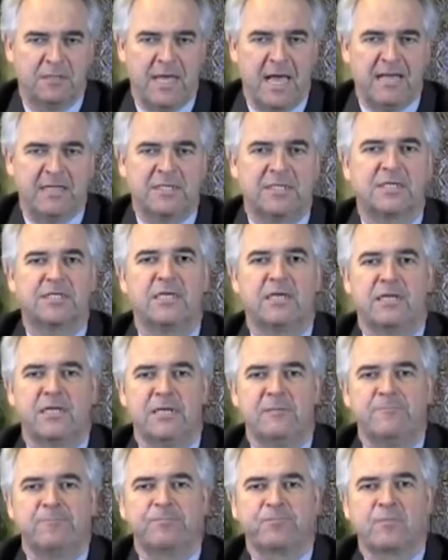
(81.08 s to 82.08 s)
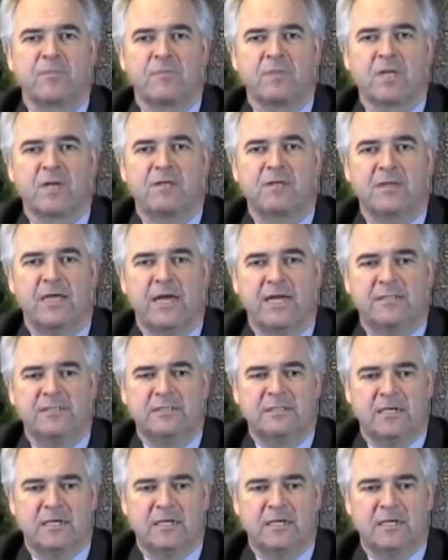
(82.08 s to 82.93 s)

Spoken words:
that city that,